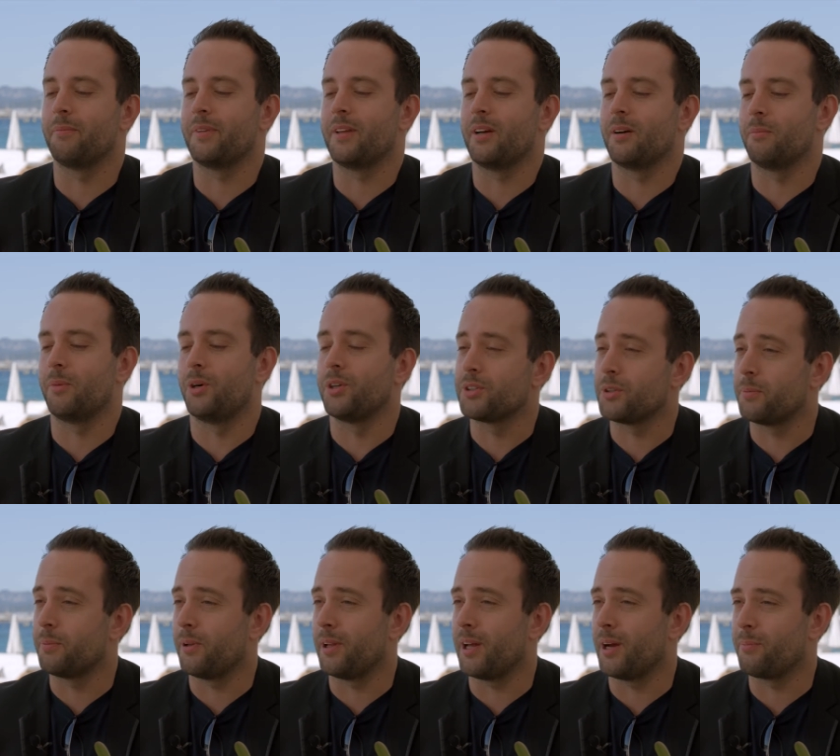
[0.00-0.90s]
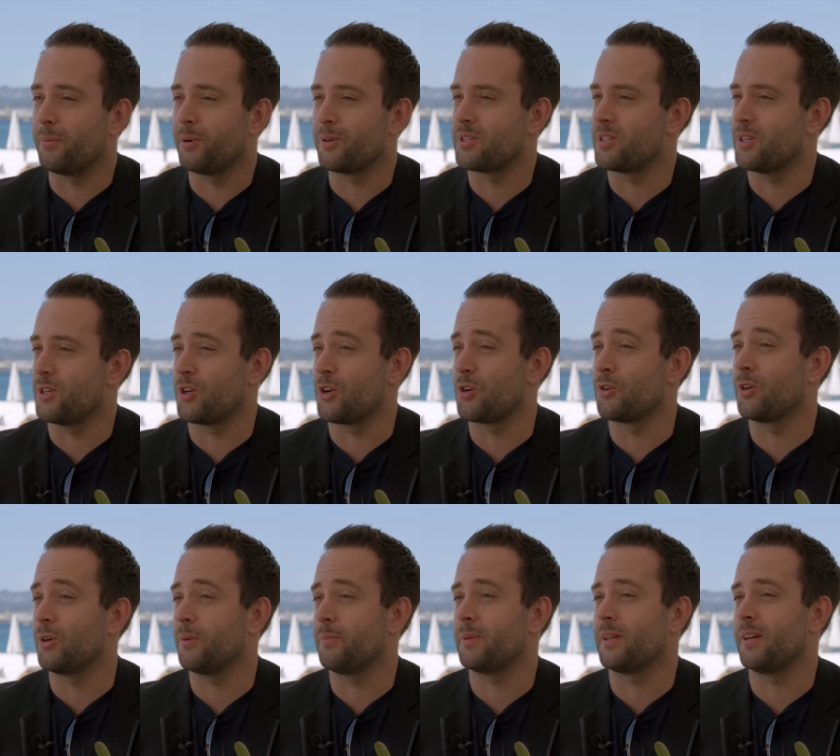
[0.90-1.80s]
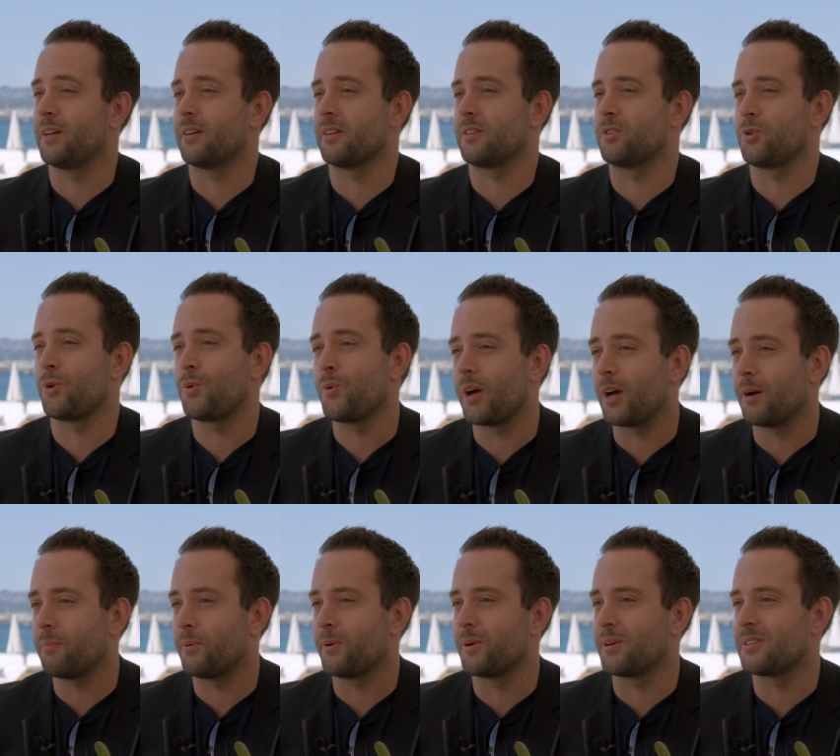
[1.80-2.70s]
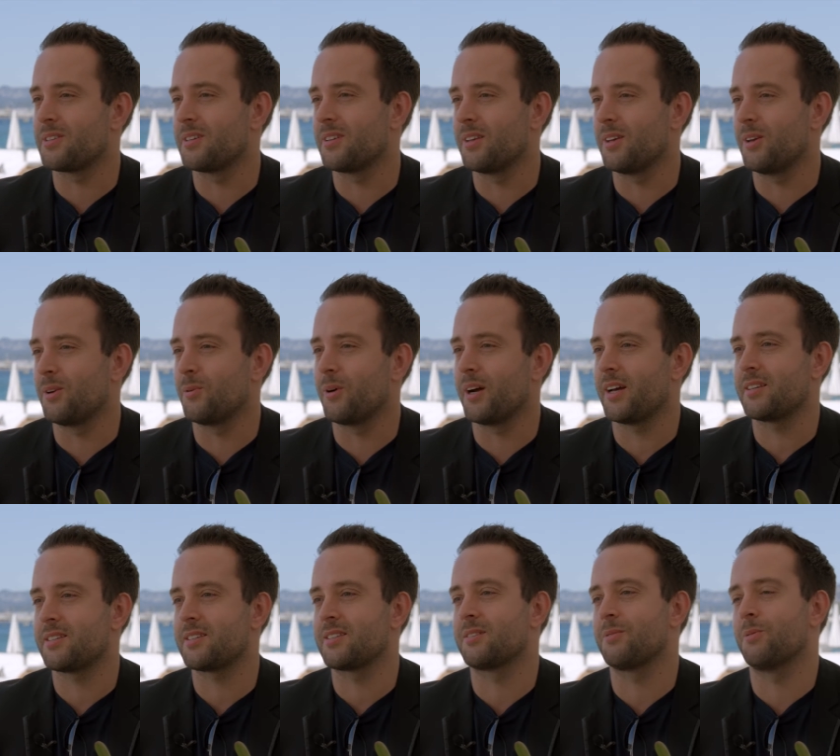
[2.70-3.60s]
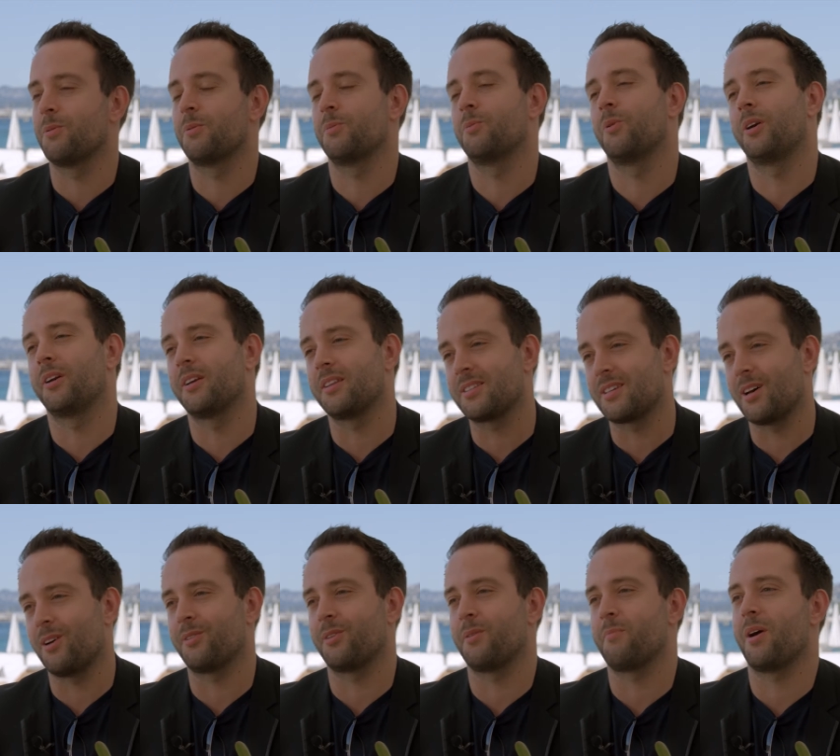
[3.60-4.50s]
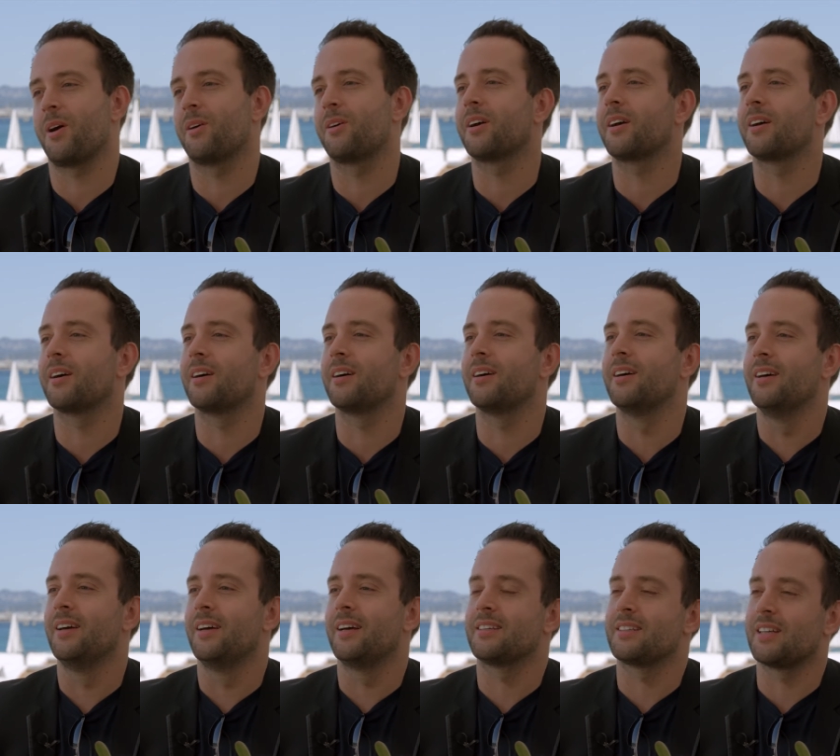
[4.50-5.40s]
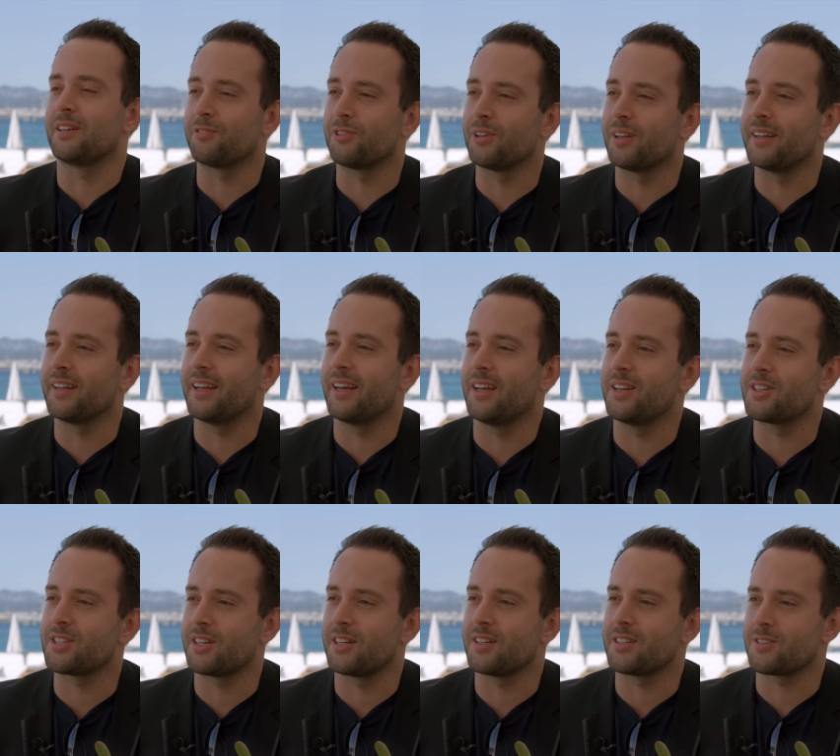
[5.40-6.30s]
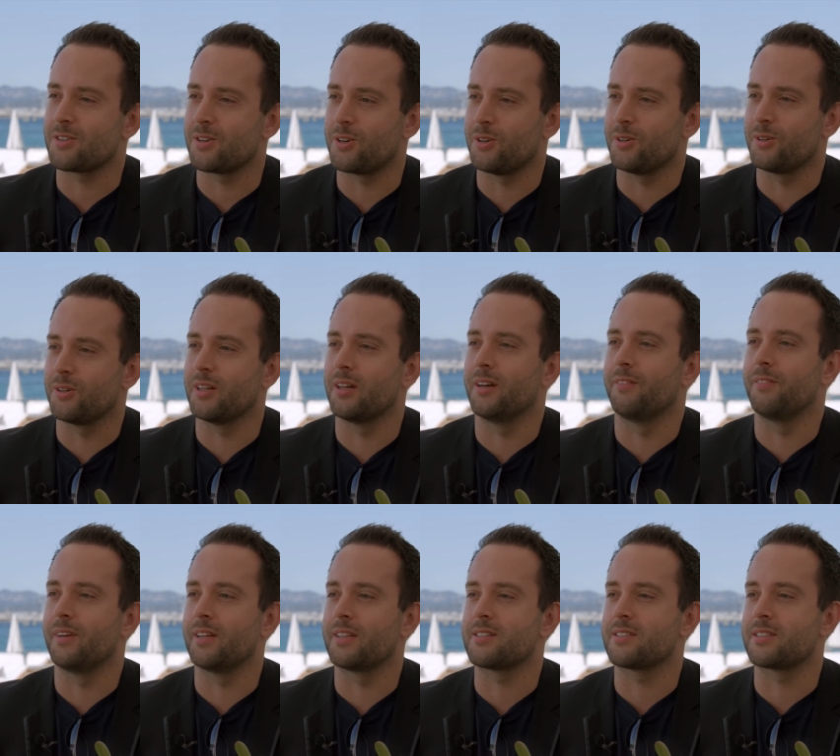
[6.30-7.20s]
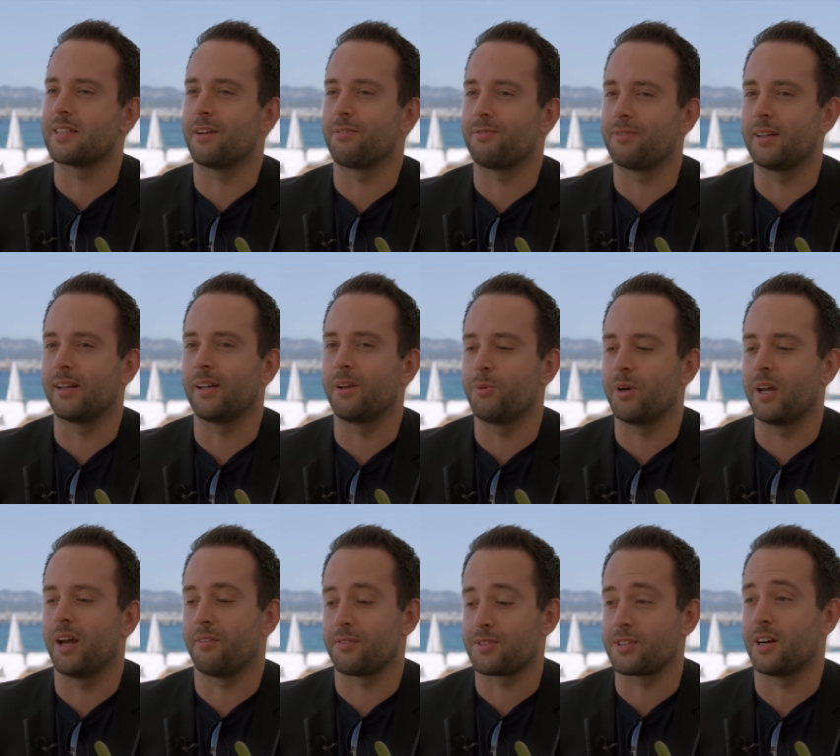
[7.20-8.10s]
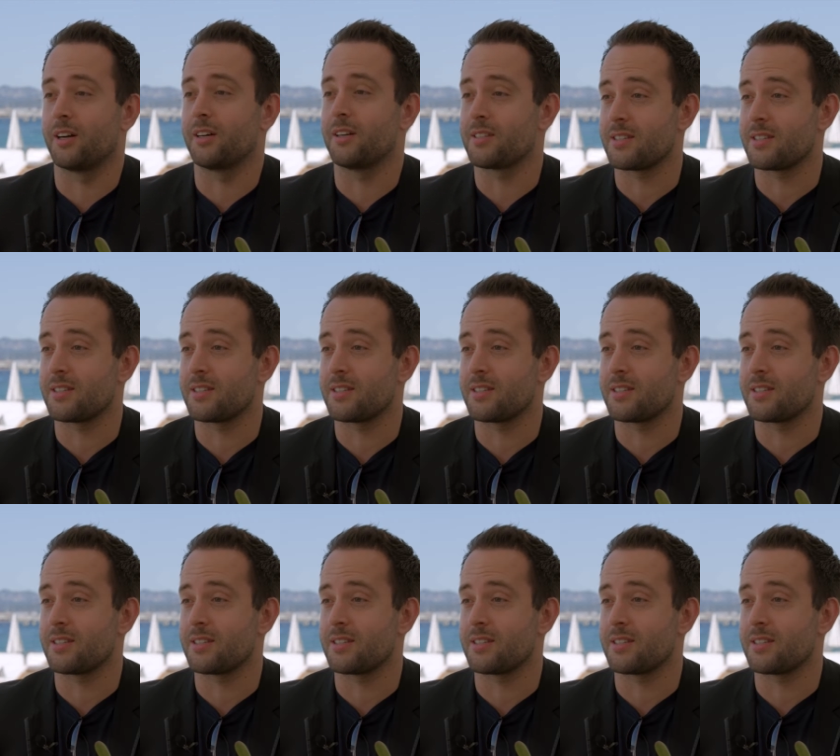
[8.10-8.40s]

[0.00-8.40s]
There are multiple airports in Europe. There are 2 airports in the US, 1 in South America, several in Asia. So it's definitely, we have started